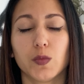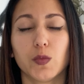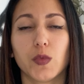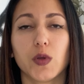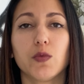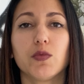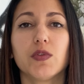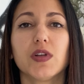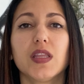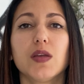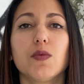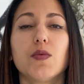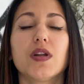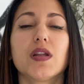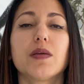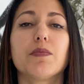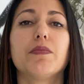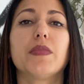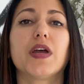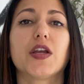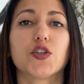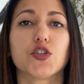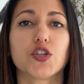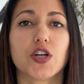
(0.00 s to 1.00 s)
We really want to
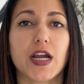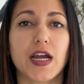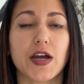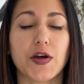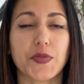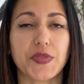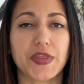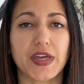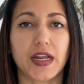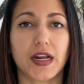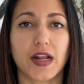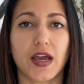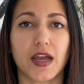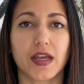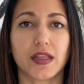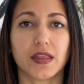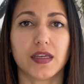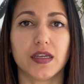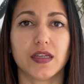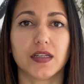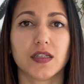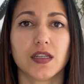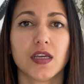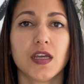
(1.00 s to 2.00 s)
measure out that
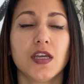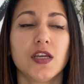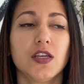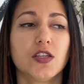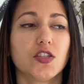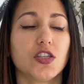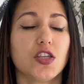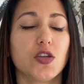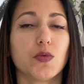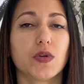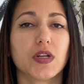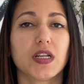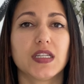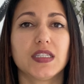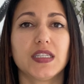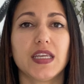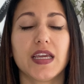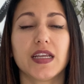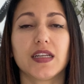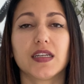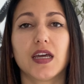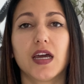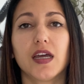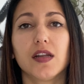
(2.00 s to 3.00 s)
island. So you want to
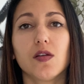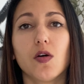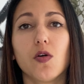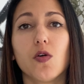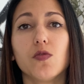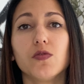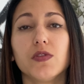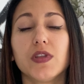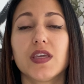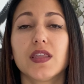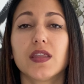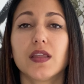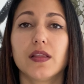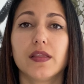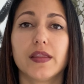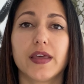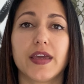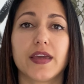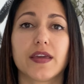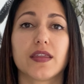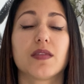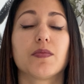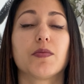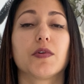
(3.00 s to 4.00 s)
take not only the
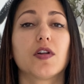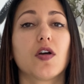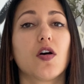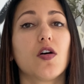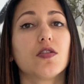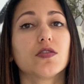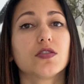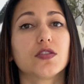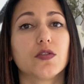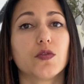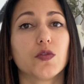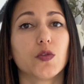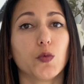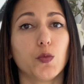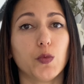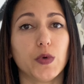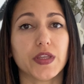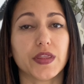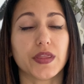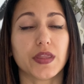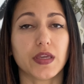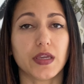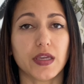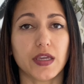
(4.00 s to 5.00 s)
length, but also the
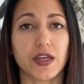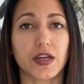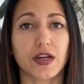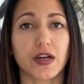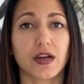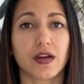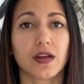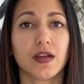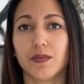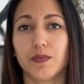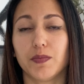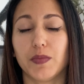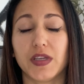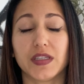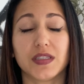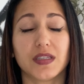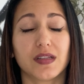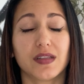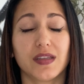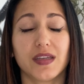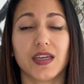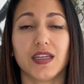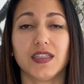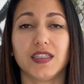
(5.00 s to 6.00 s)
width here.
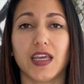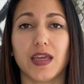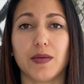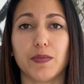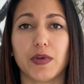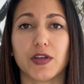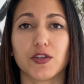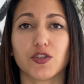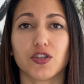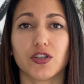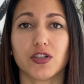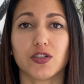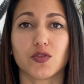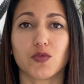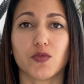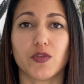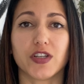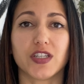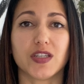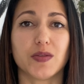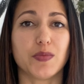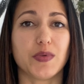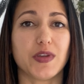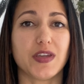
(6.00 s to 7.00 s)
Basically, a tape measure is going
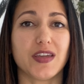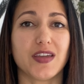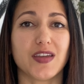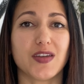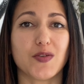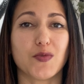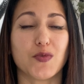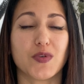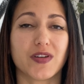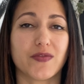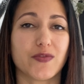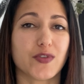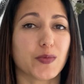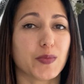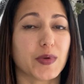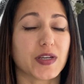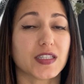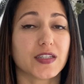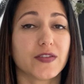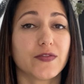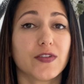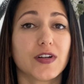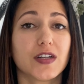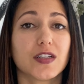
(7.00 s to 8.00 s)
to be one of your best
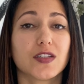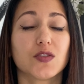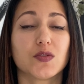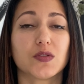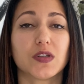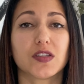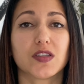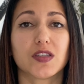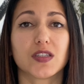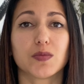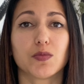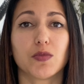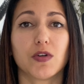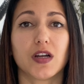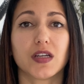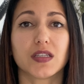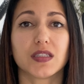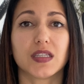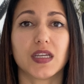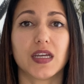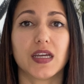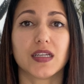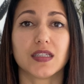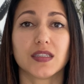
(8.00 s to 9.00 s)
friends throughout this
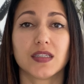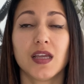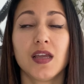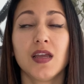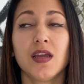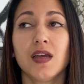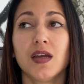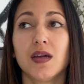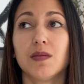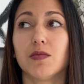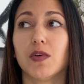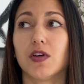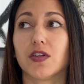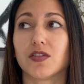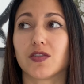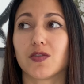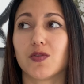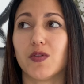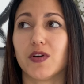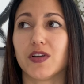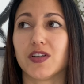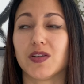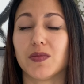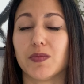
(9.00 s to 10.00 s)
process. I'm also
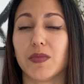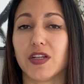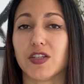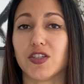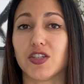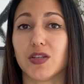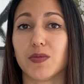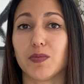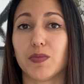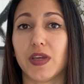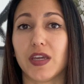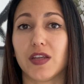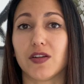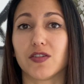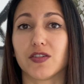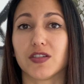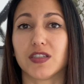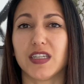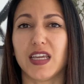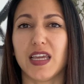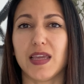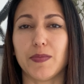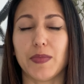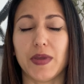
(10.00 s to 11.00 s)
going to mention painter's
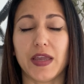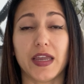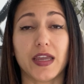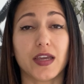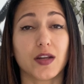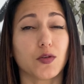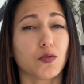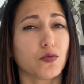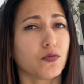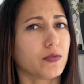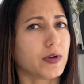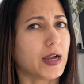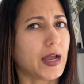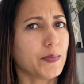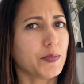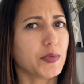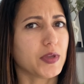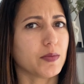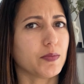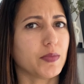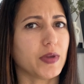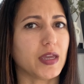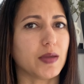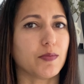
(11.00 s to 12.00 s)
tape and wrapping
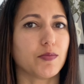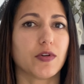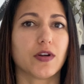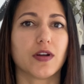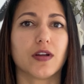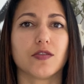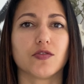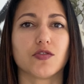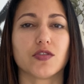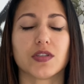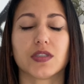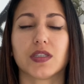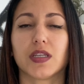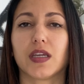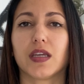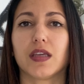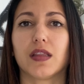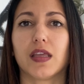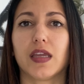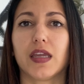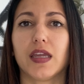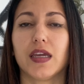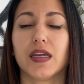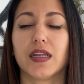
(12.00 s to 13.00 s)
paper,
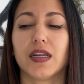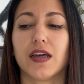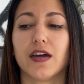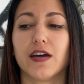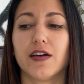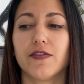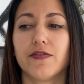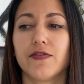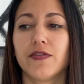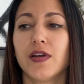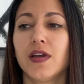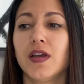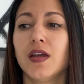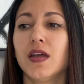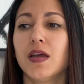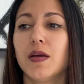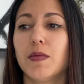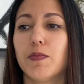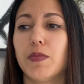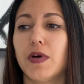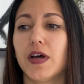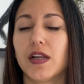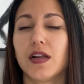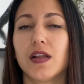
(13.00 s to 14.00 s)
interestingly enough,
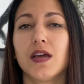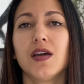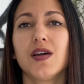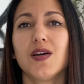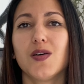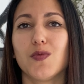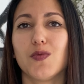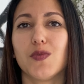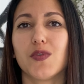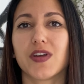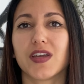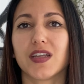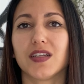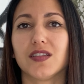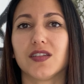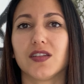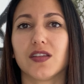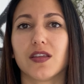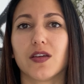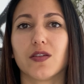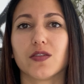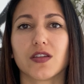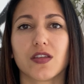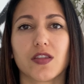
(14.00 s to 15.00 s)
but we'll get into
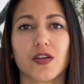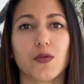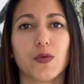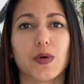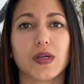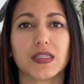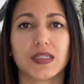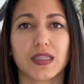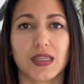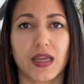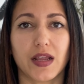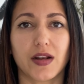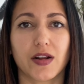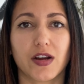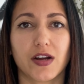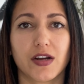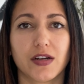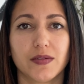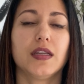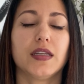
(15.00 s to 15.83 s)
those other ones later.